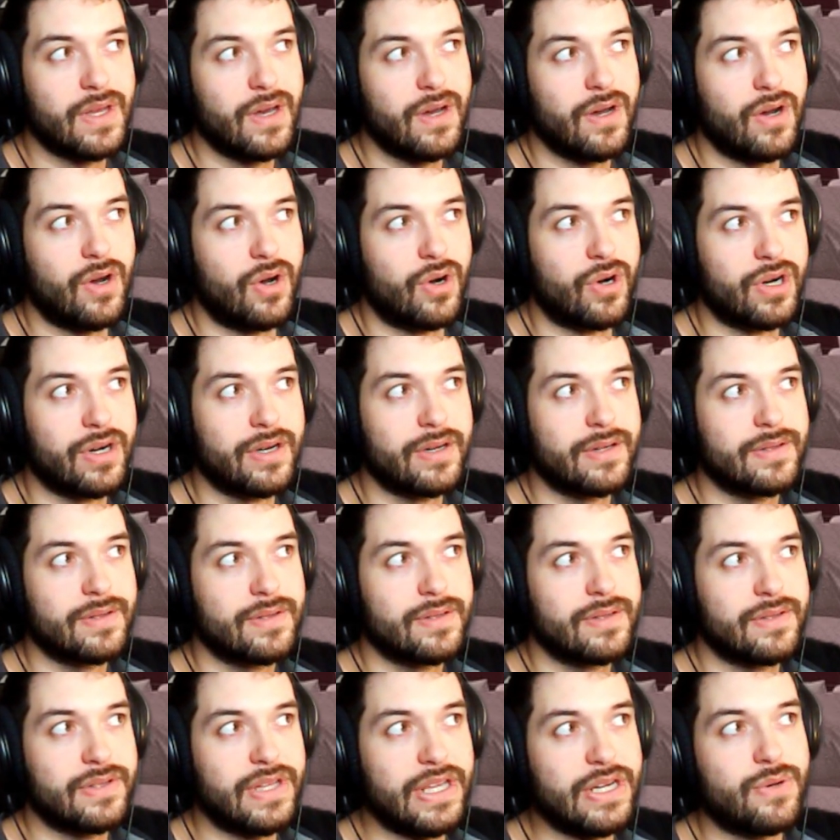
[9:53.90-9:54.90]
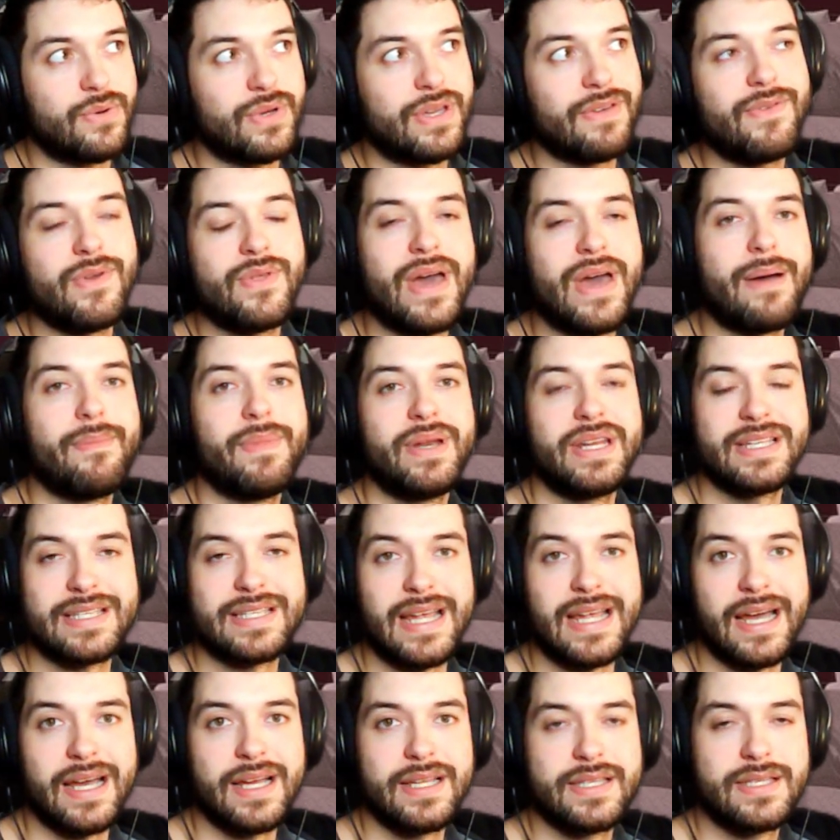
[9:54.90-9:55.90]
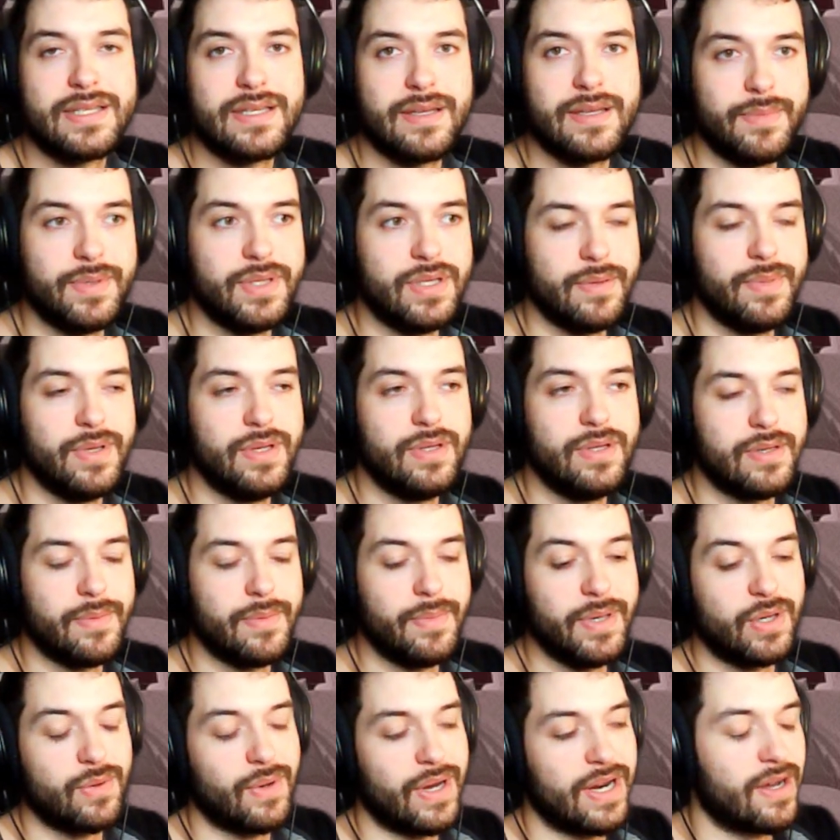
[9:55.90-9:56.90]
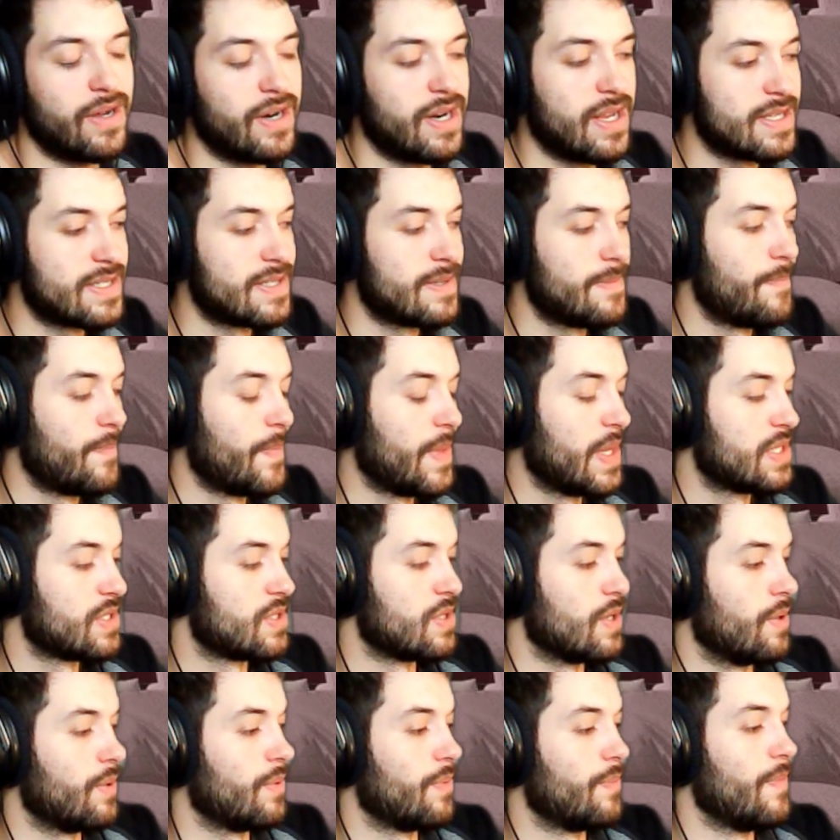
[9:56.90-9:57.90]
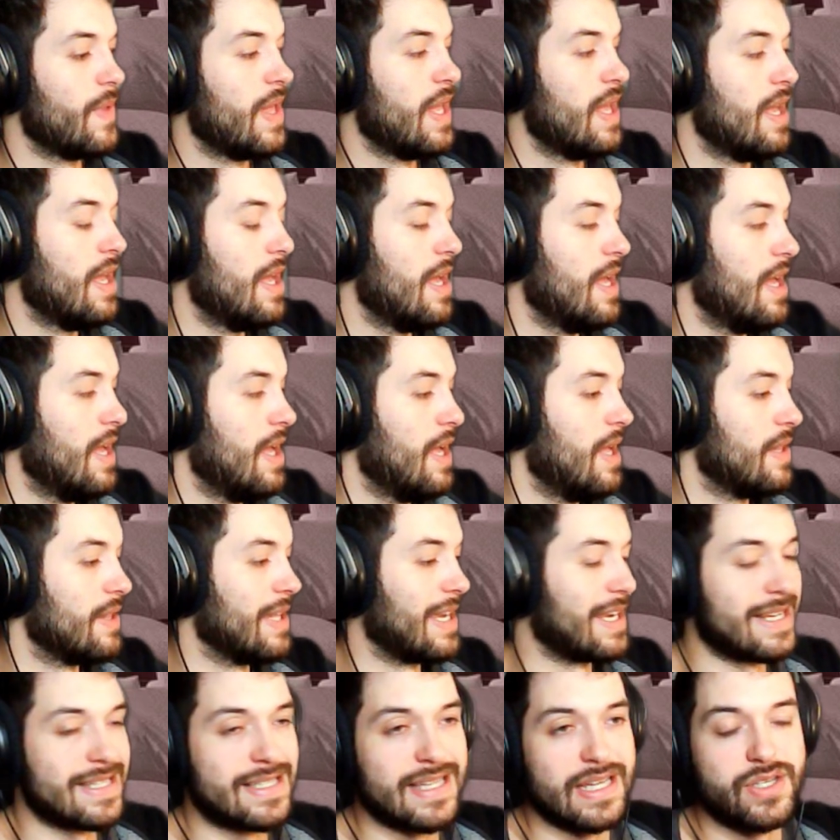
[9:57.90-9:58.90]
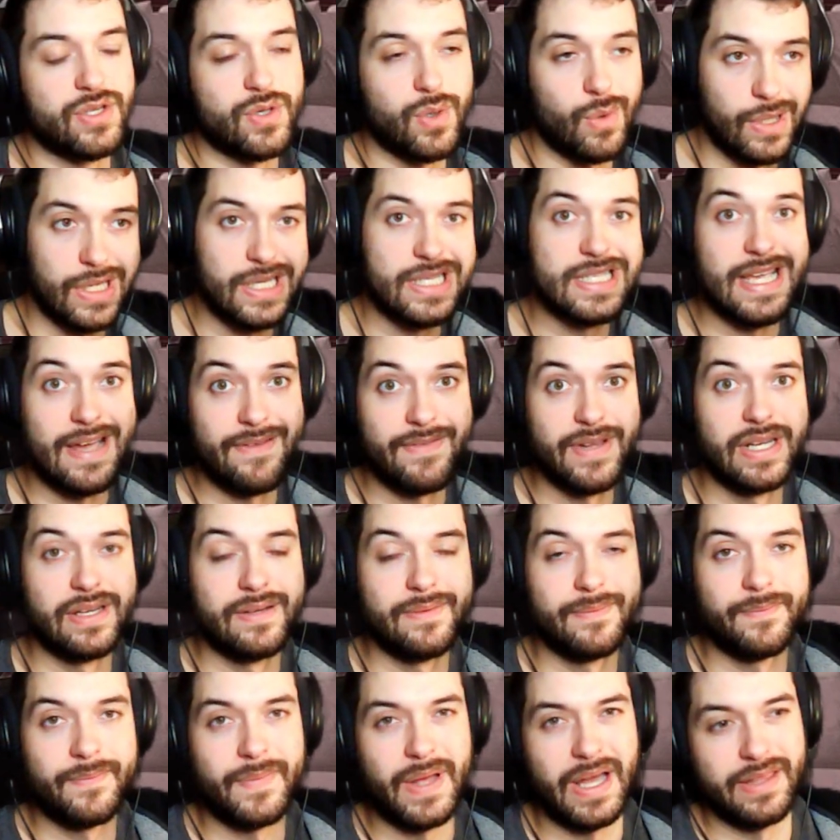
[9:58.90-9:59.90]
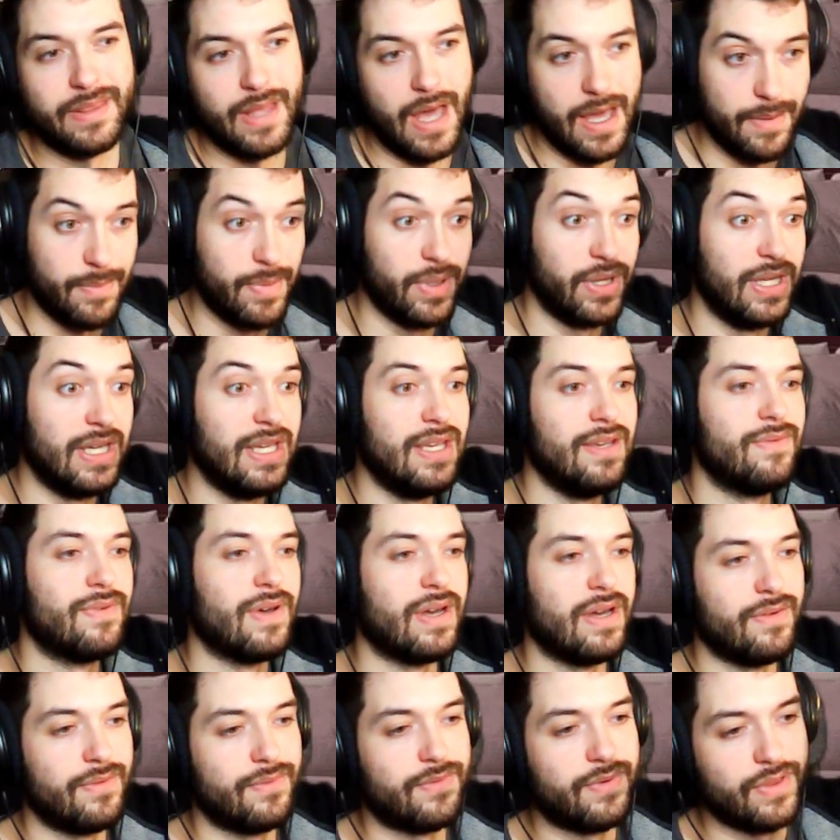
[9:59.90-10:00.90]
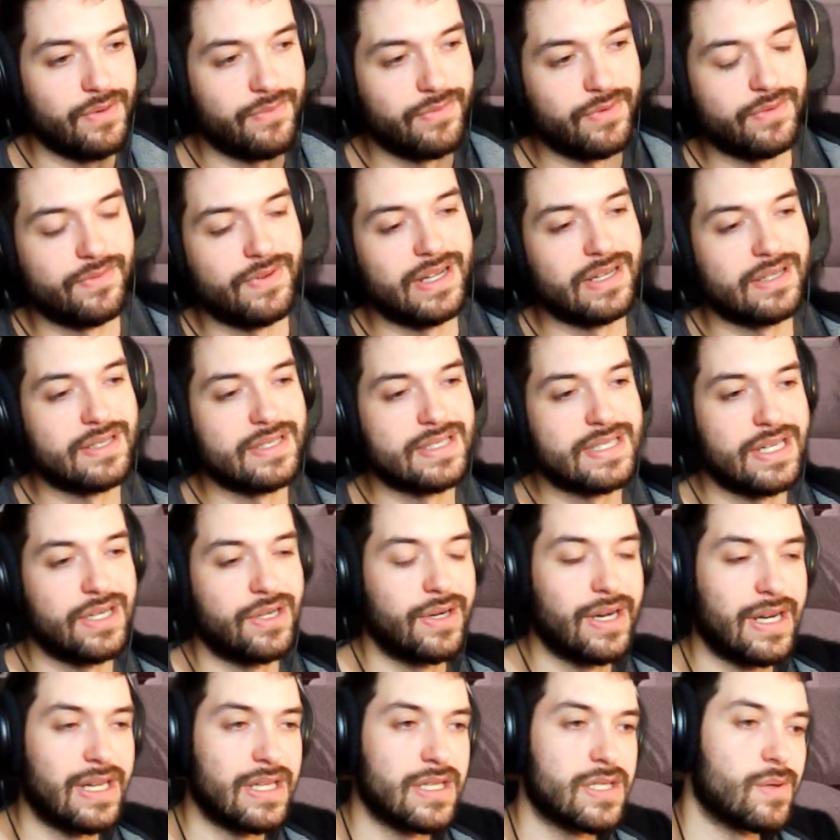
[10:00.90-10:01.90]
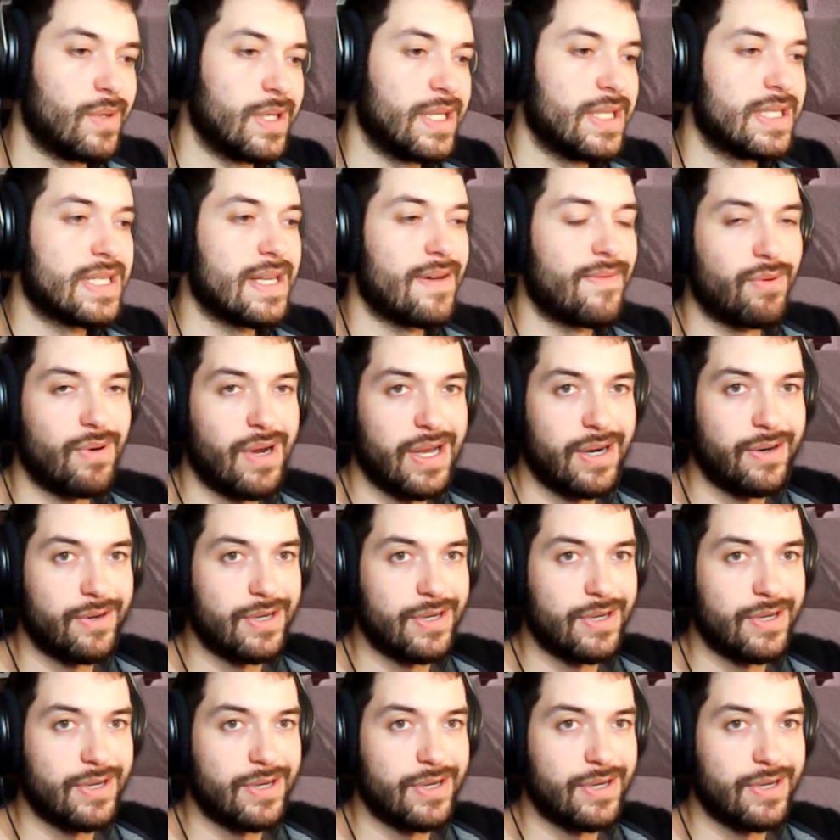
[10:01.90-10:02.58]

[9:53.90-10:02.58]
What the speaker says: don't give you that many stats to be quite honest. So Like I said, 27. I believe for the full Falcon set, you're getting 27 rider